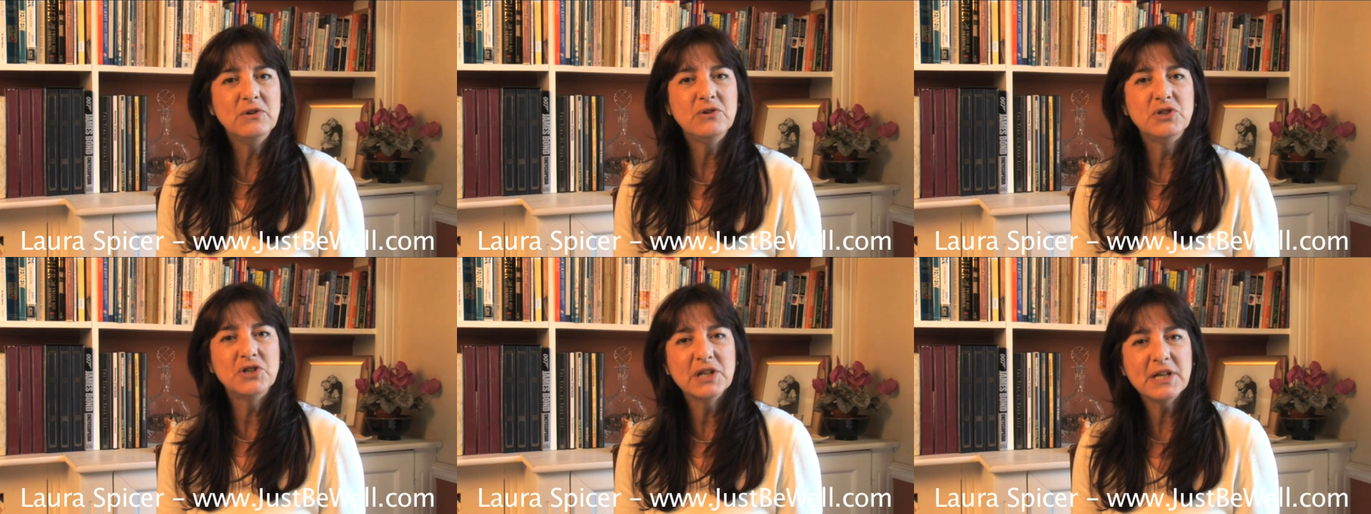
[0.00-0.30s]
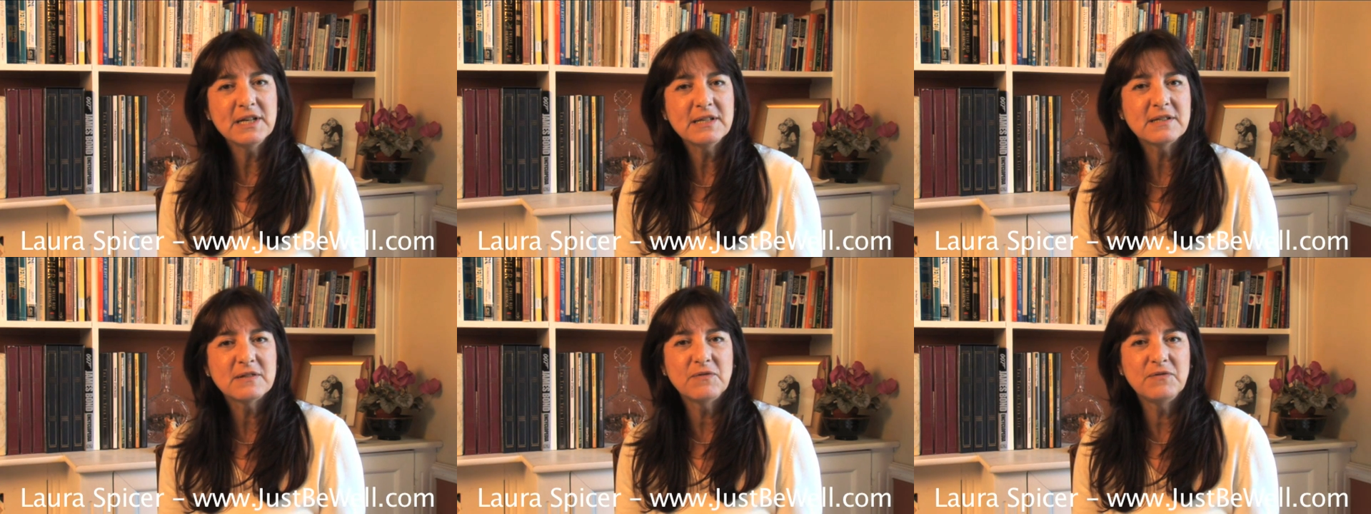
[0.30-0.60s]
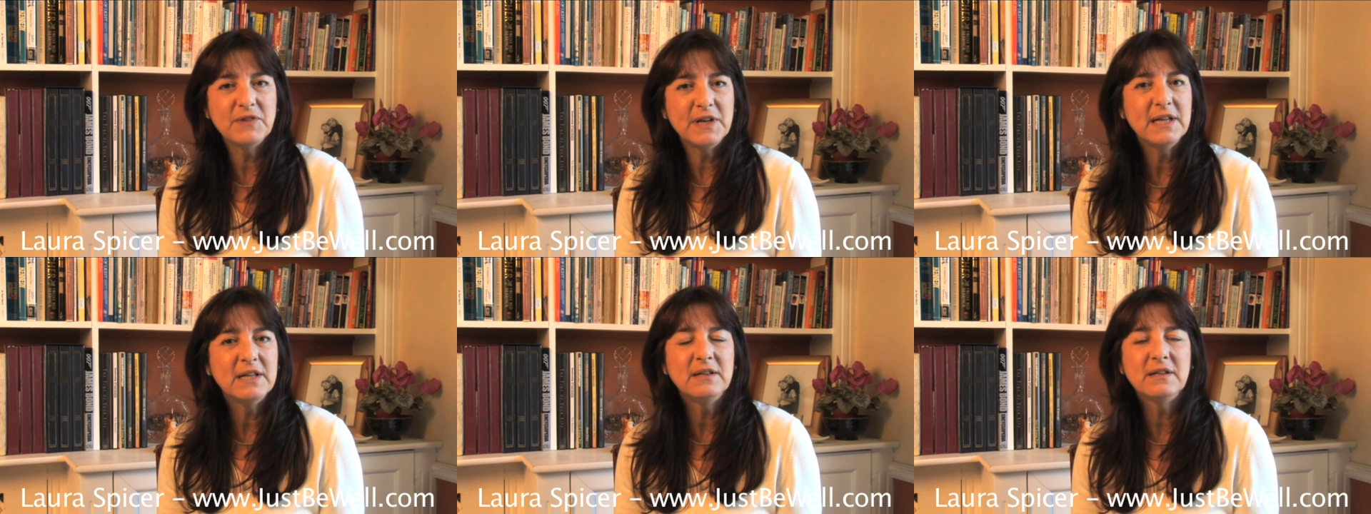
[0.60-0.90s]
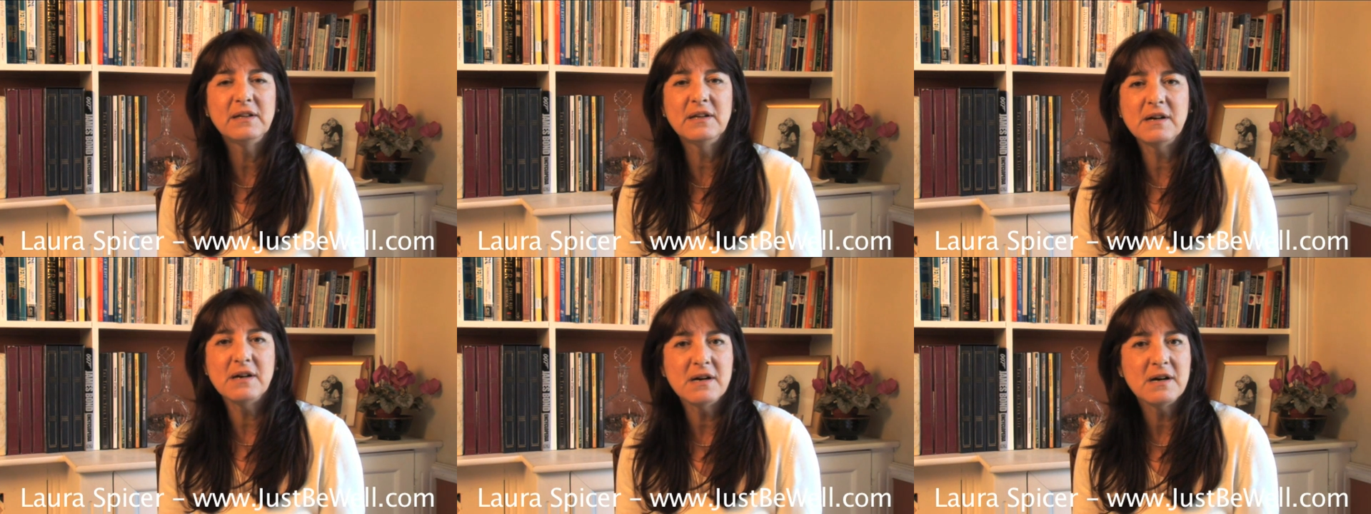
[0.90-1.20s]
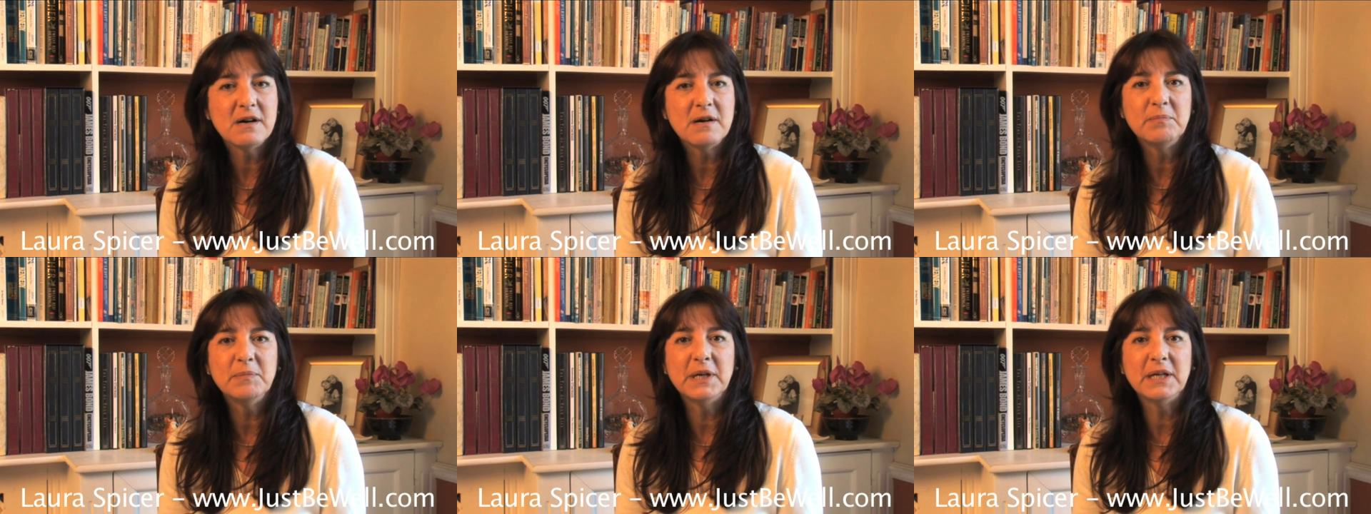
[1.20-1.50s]
just feel
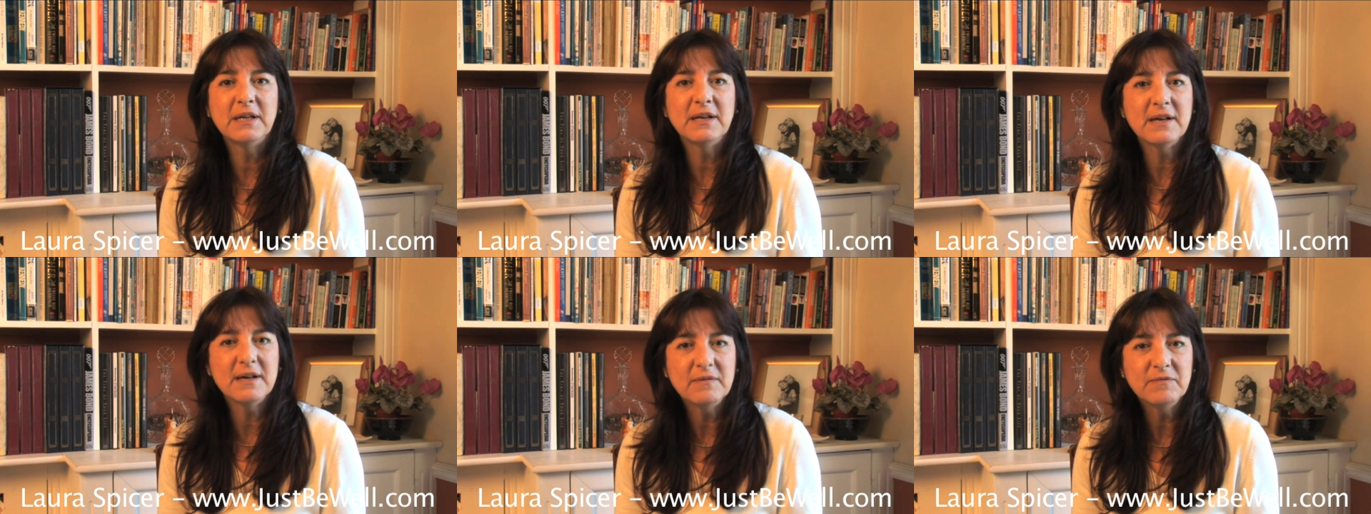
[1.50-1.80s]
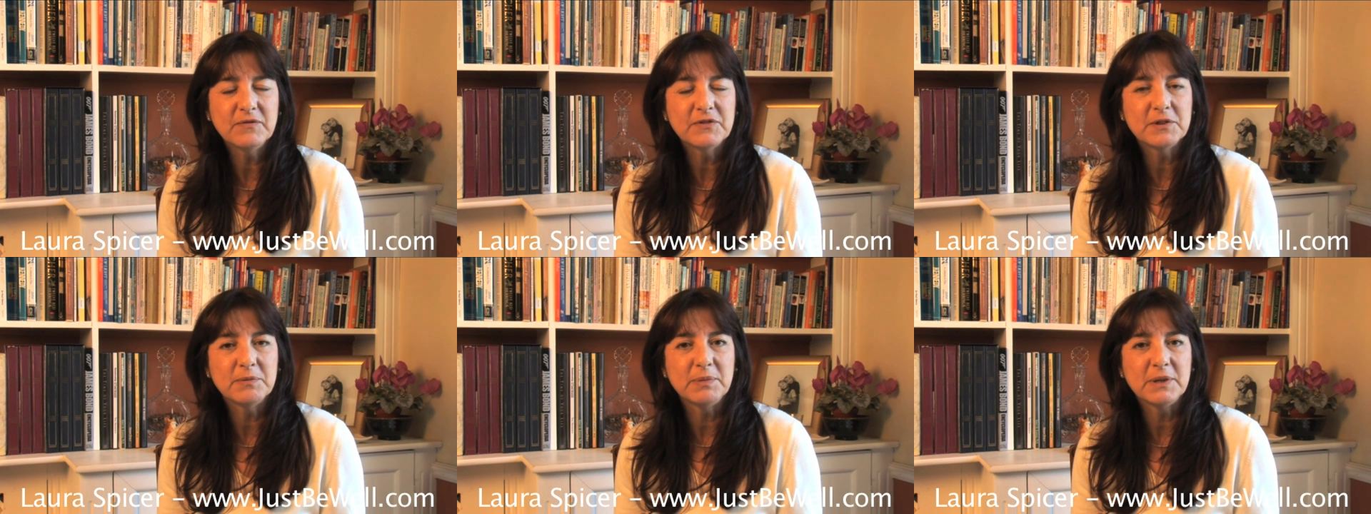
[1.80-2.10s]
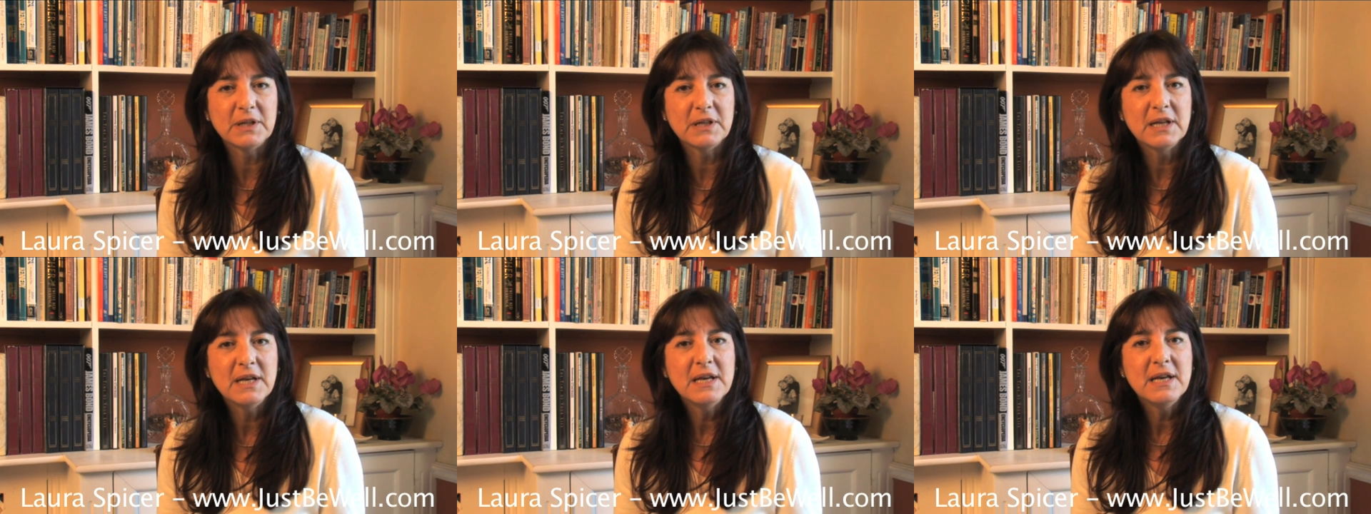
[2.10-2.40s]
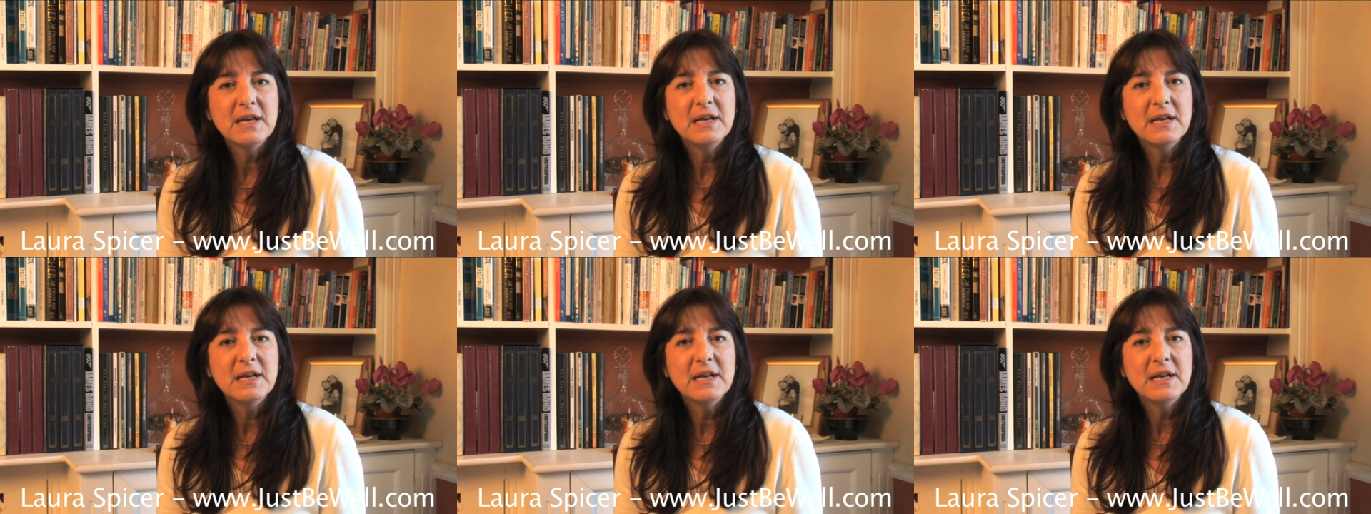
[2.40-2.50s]
calm and comfortable?